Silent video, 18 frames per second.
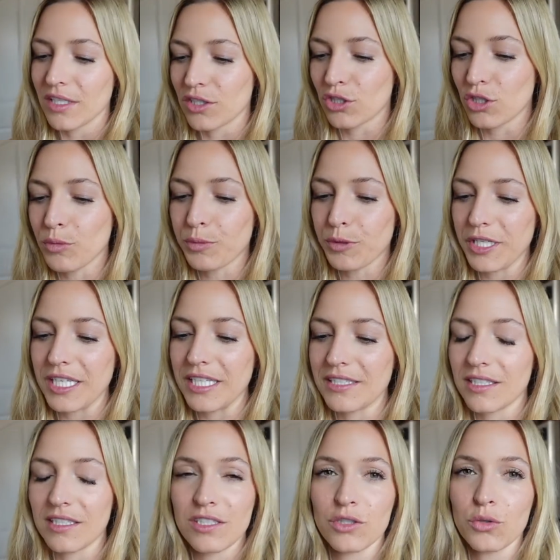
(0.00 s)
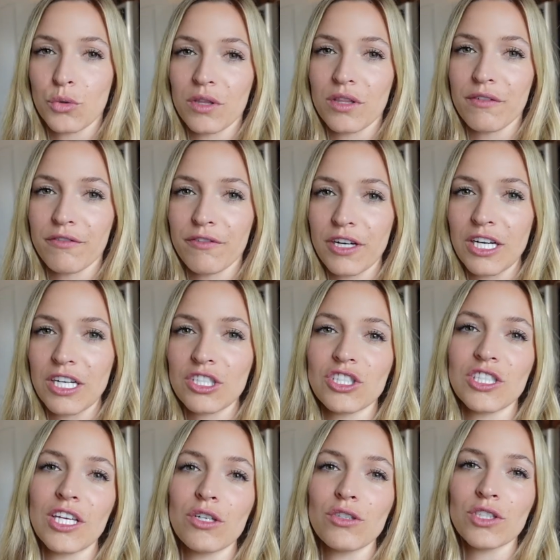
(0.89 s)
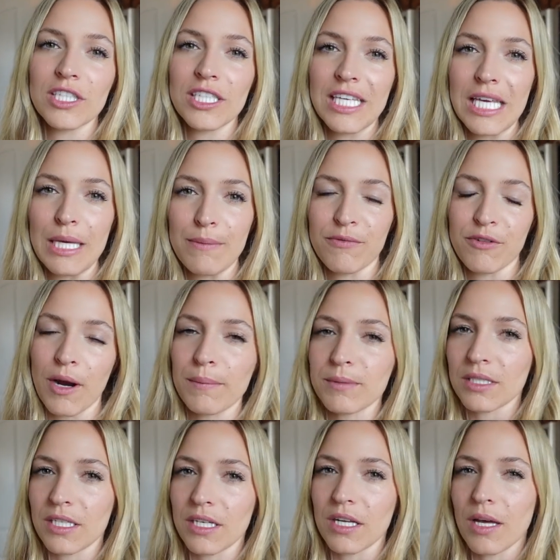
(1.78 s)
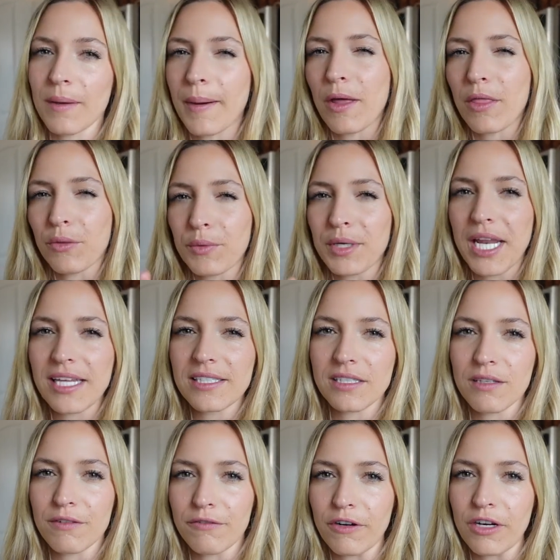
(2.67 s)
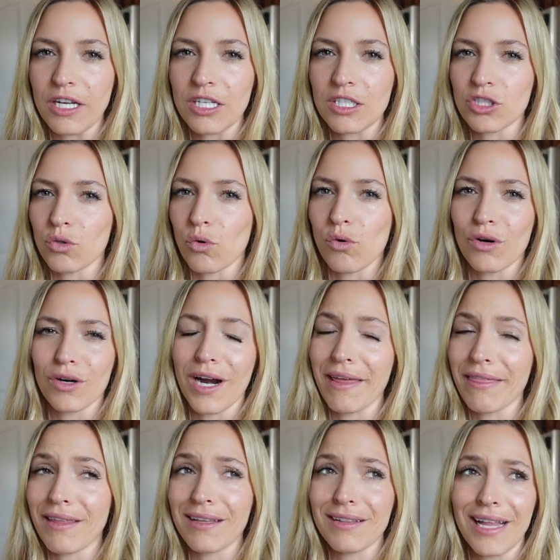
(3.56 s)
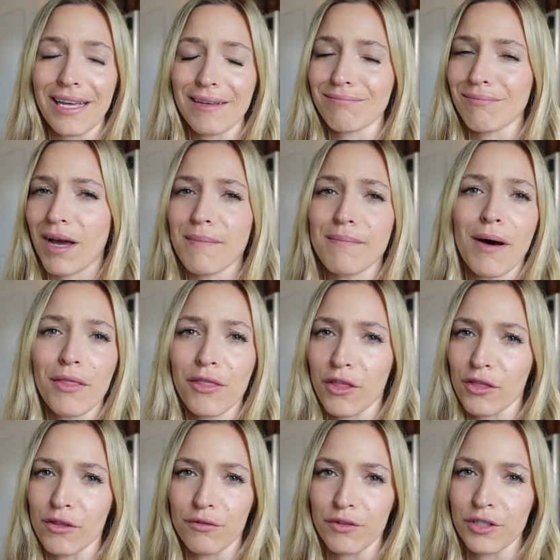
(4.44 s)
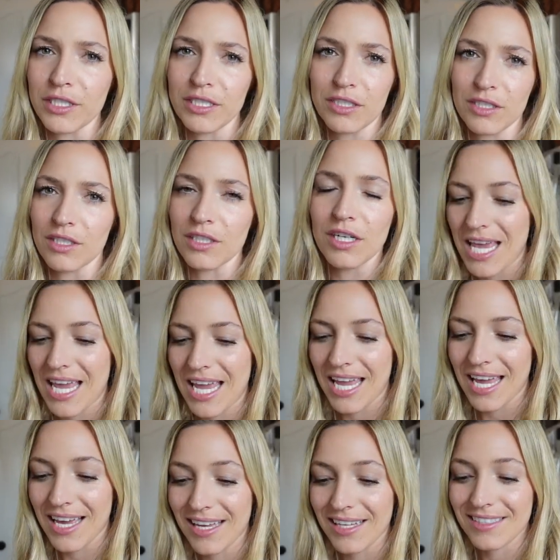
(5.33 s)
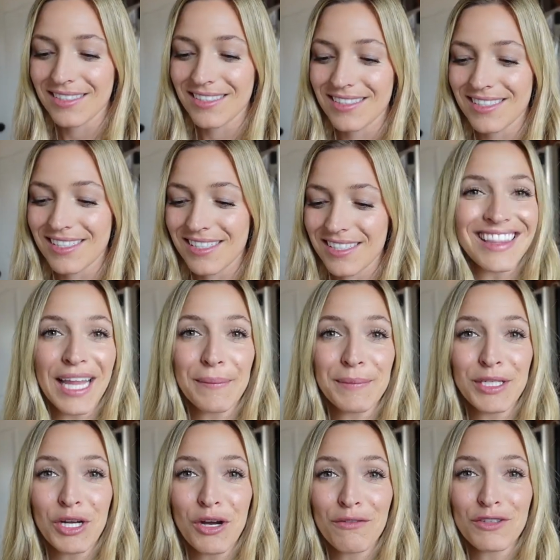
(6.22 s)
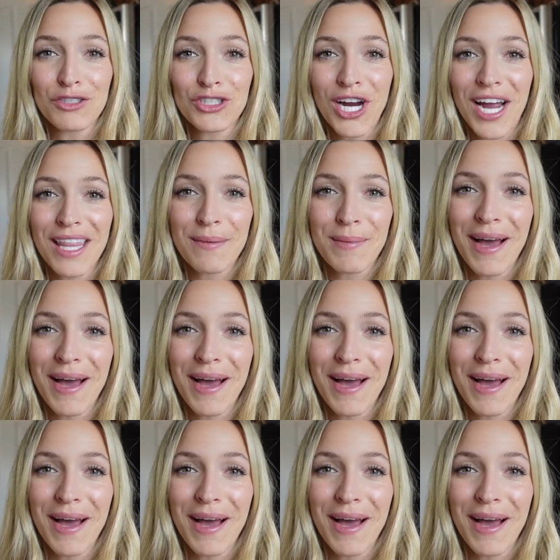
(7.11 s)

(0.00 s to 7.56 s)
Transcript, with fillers: super easy to store in the fridge. They usually keep for up to about three days in the fridge or I think like a month in the freezer. And let me know if you try them